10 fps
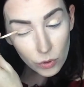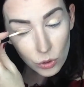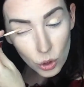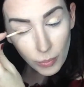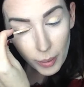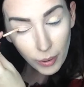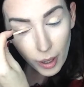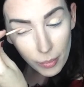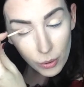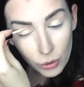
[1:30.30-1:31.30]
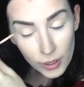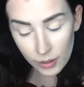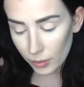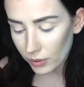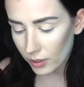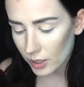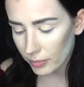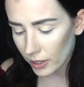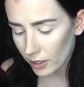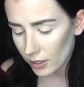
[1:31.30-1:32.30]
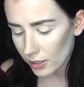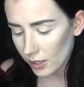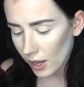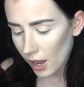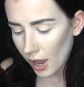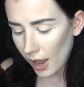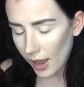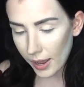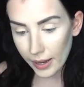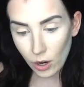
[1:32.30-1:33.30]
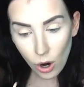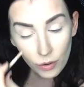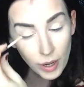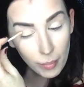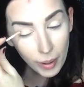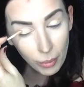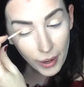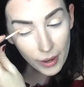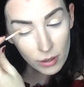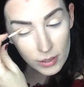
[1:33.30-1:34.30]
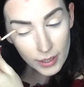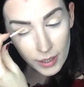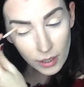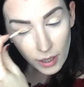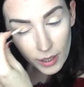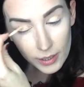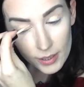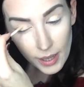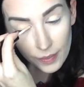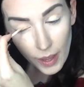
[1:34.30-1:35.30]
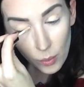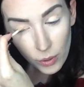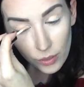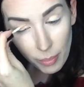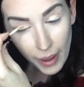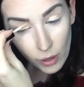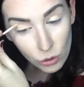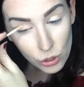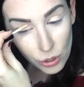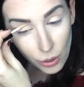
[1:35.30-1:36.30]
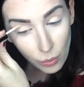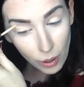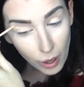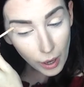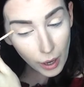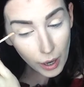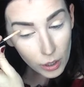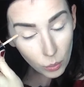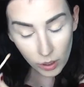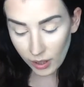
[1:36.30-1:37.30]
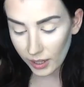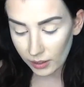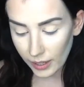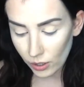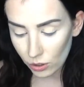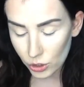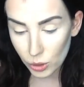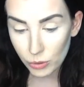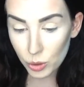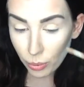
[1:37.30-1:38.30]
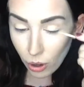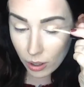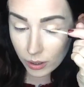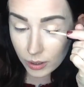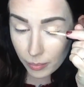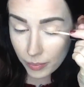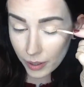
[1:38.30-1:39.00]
to my brow bone or anything with this because I carved out my brows and I set that with the powder, so I don't want to like layer on too much product up